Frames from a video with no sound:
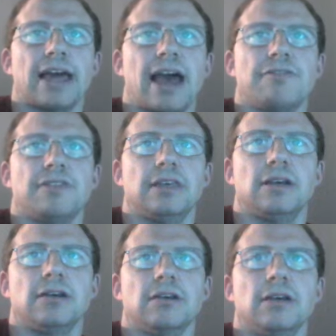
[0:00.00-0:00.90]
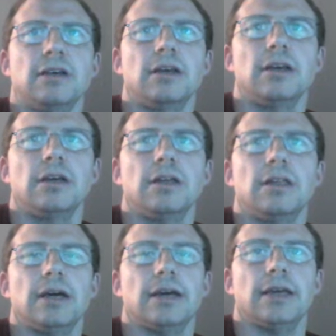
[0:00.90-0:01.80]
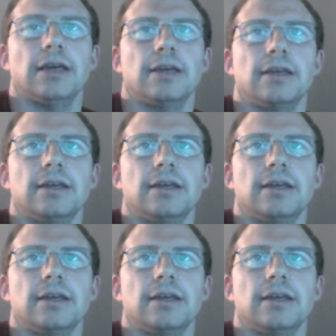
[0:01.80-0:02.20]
half of the year. Like,